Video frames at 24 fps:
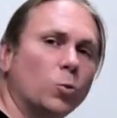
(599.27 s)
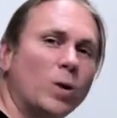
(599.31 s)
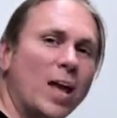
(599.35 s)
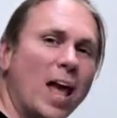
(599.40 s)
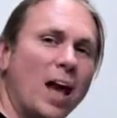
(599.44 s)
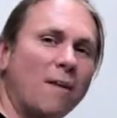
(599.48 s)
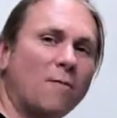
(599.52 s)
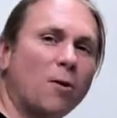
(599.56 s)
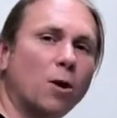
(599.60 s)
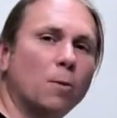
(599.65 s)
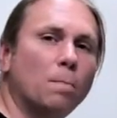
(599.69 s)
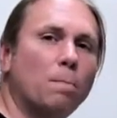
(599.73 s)
We
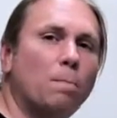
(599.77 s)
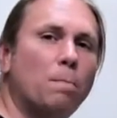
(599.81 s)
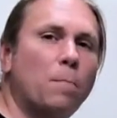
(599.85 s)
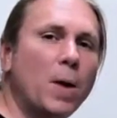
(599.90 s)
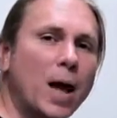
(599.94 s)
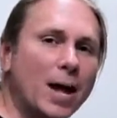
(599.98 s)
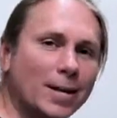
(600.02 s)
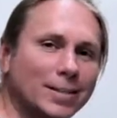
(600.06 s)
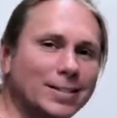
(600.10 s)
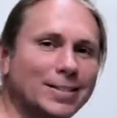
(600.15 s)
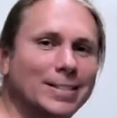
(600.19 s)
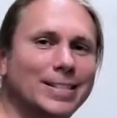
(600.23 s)
have our
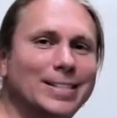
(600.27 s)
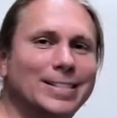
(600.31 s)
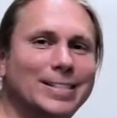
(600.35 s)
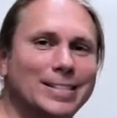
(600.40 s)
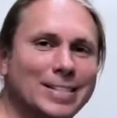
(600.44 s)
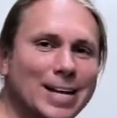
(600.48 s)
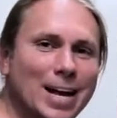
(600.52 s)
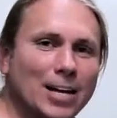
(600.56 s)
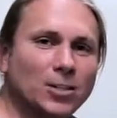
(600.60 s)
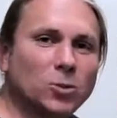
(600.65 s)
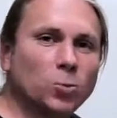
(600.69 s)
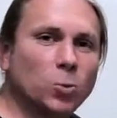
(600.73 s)
best
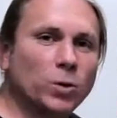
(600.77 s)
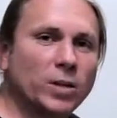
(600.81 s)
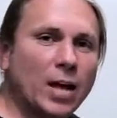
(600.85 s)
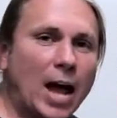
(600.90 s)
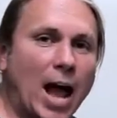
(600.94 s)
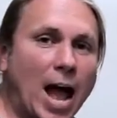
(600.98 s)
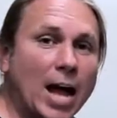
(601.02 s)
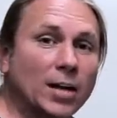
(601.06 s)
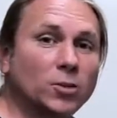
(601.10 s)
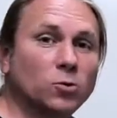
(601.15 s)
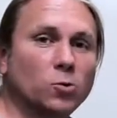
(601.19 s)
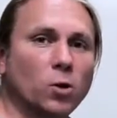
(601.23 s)
success with
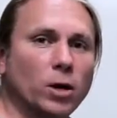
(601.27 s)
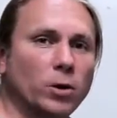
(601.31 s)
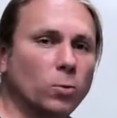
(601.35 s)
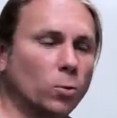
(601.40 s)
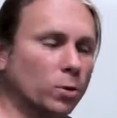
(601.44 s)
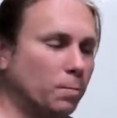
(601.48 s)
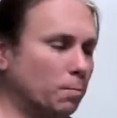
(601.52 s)
hatchite,